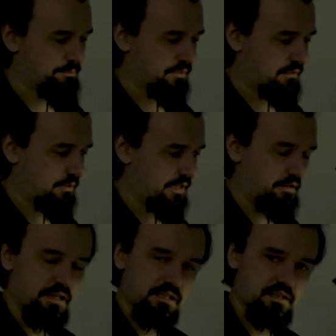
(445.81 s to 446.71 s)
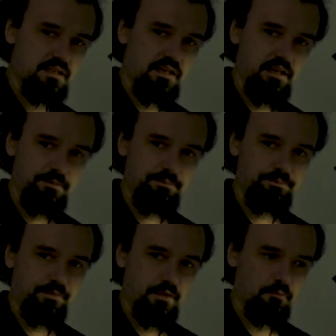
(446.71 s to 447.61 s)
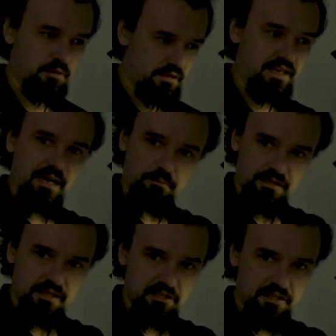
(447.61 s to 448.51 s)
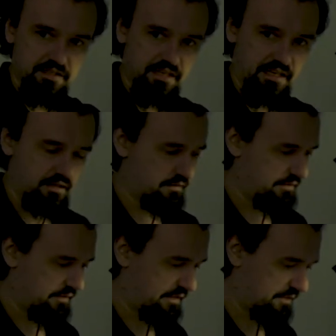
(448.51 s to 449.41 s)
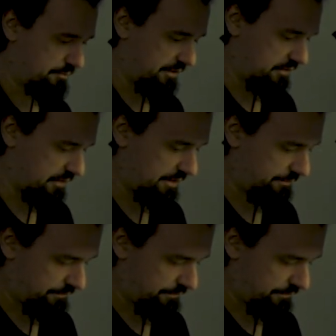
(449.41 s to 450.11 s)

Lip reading: where you can see what the camera is actually seeing in this point. Okay.